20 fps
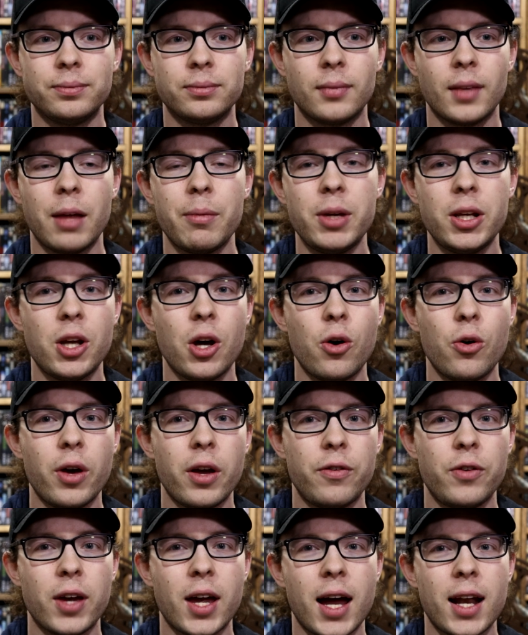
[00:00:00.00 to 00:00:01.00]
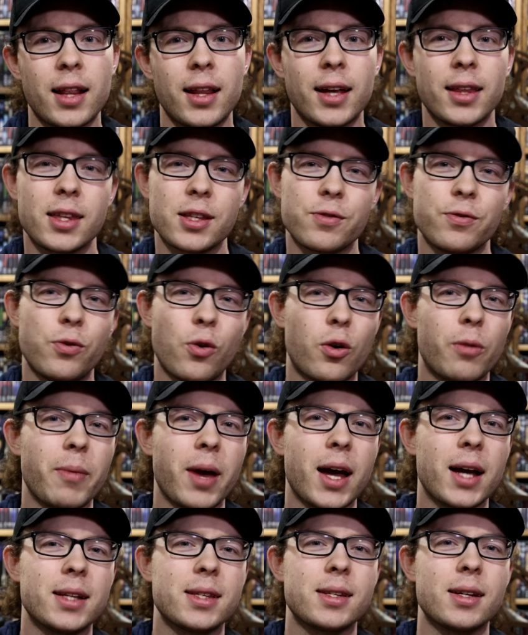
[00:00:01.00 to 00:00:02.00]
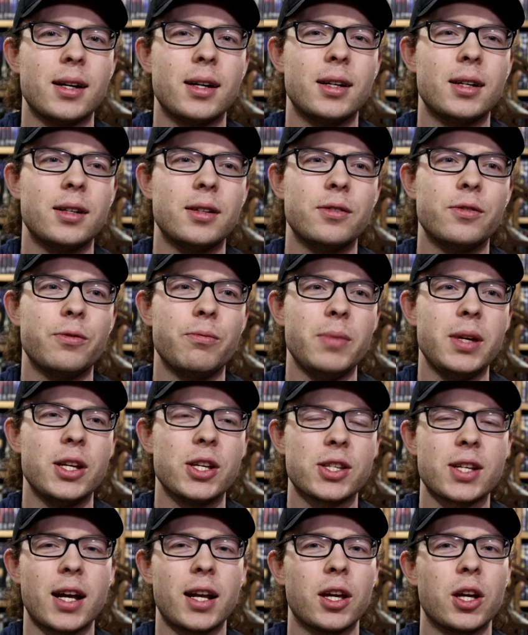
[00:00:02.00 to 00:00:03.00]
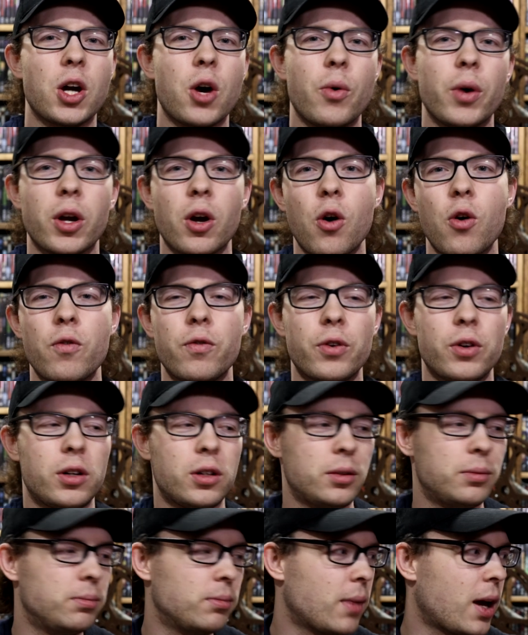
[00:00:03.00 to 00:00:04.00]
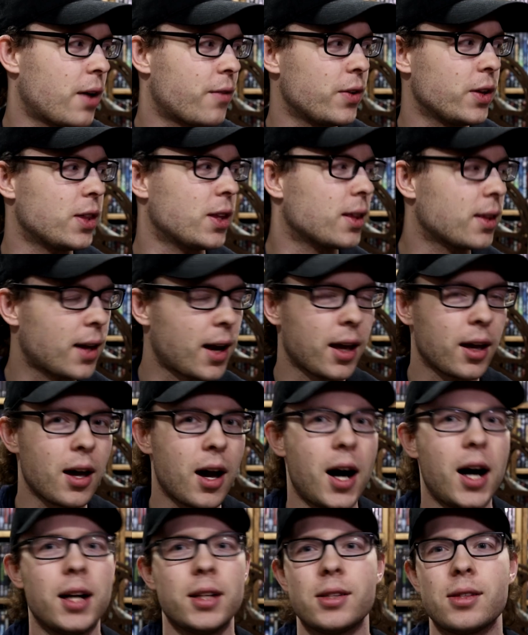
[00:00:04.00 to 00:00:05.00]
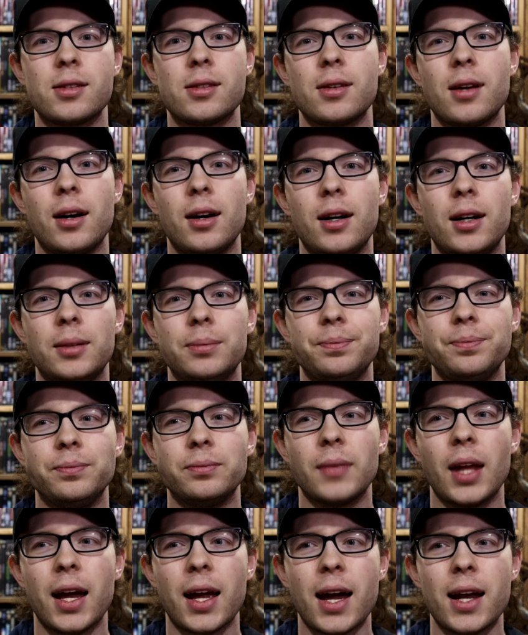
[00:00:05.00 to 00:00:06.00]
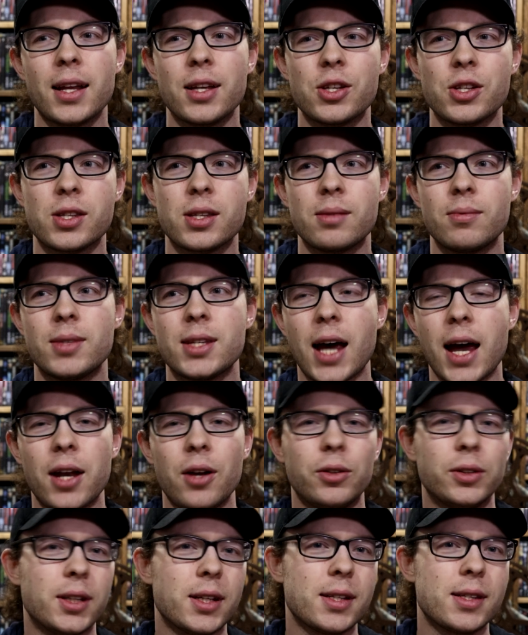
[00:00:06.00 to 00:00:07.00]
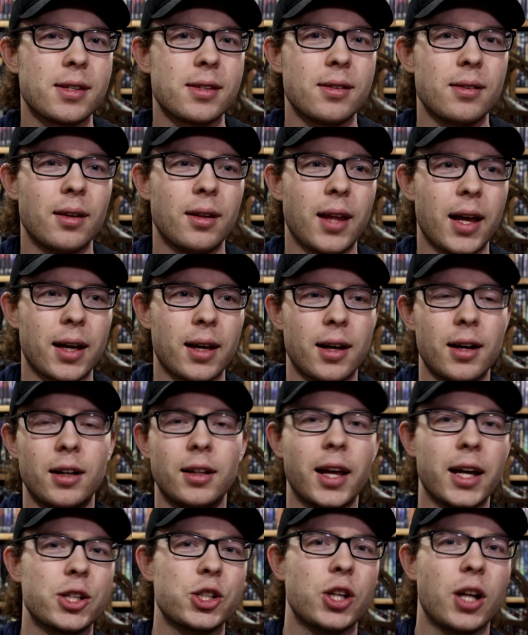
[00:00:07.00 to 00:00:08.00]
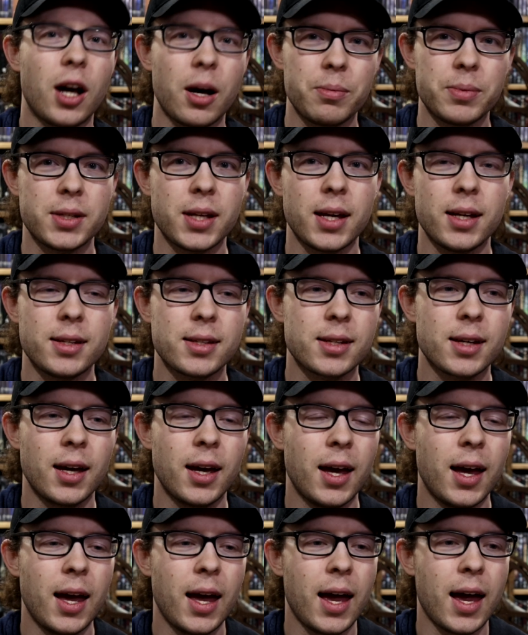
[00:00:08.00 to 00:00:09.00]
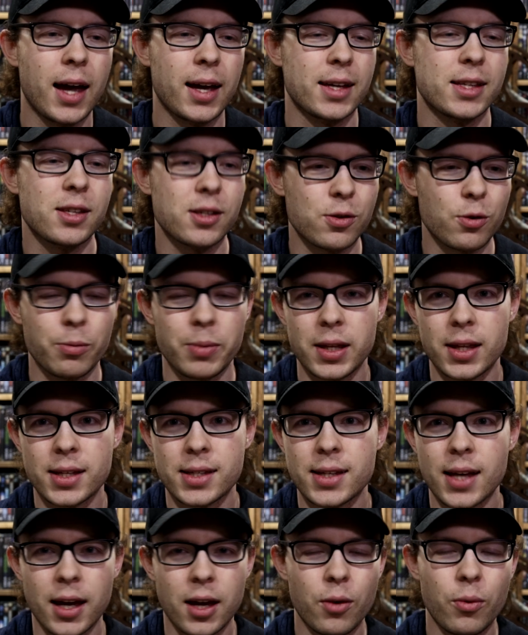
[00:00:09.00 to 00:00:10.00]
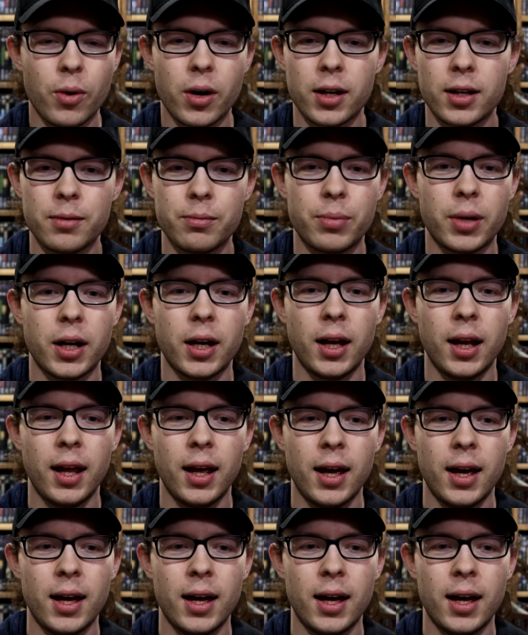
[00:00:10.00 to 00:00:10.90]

let me know if you kind of like this format of me just kind of going over everything that I got. I kind of just titled it like Collection Update. I guess this will be the second one, but